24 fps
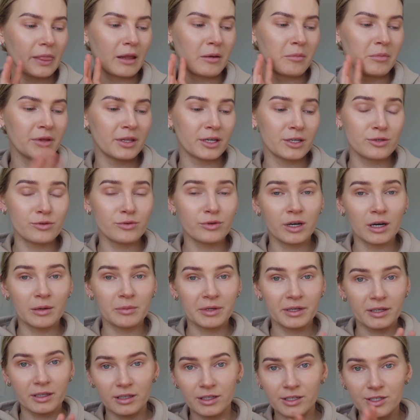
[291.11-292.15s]
but they do come
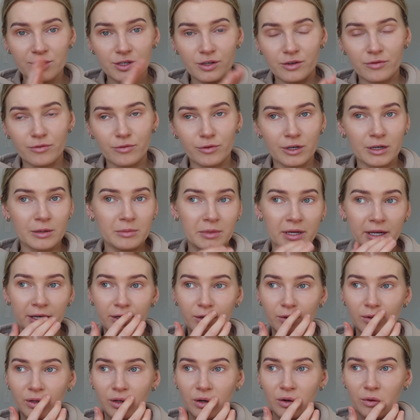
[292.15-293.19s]
in cluster form. I
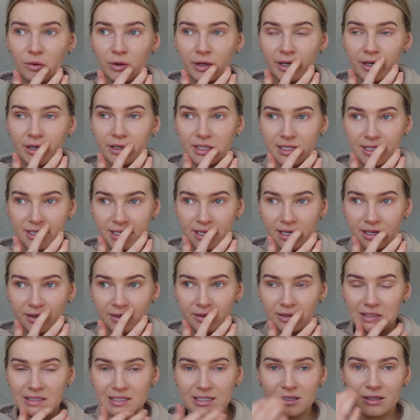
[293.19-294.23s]
know La Jolla
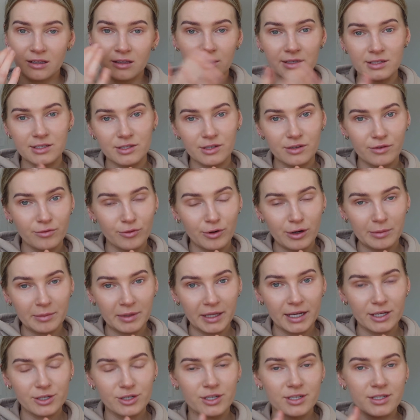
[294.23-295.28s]
sells cluster form
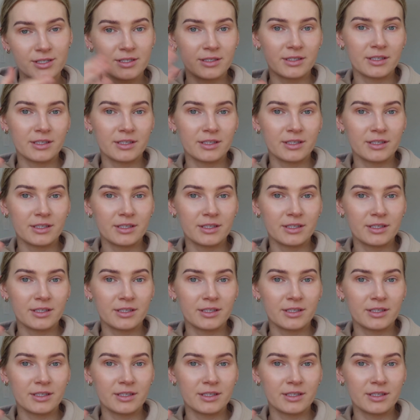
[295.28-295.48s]
lashes,